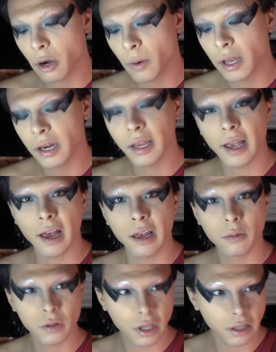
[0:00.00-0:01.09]
in again
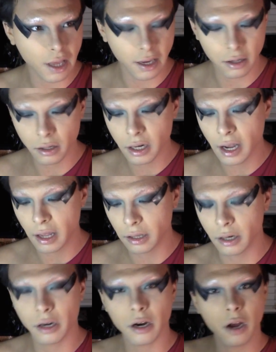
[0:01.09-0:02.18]
with the lighter
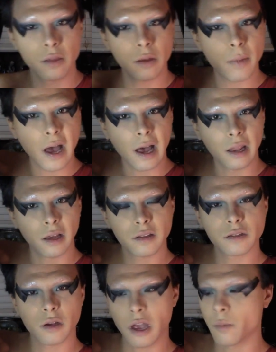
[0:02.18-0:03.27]
color on the palette.
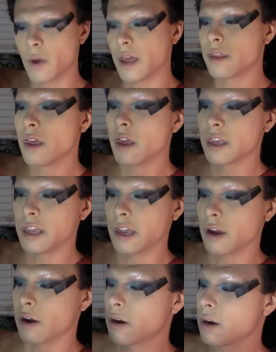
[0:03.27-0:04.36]
So I went
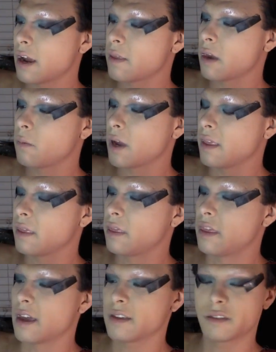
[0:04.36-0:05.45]
here and then went
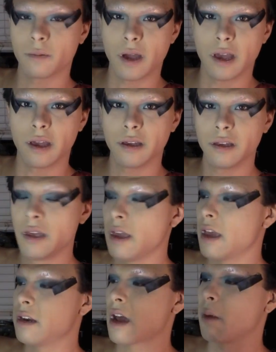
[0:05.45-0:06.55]
this way,
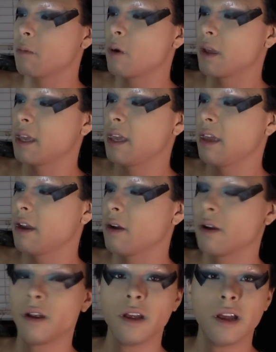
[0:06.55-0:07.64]
and now I'm going
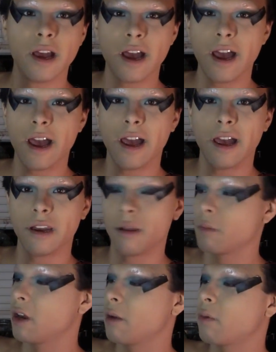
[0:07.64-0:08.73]
here, and
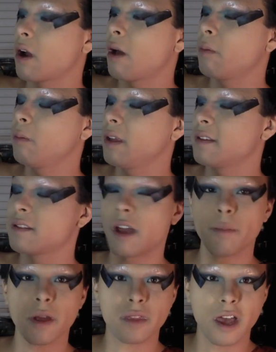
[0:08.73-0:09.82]
I'm gonna probably
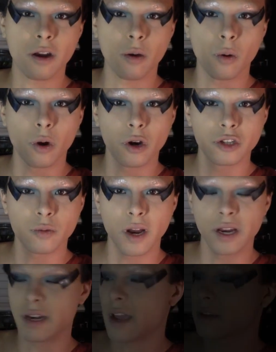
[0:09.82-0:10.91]
stop at that orange right
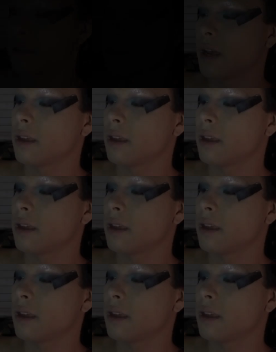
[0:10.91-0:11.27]
next to it.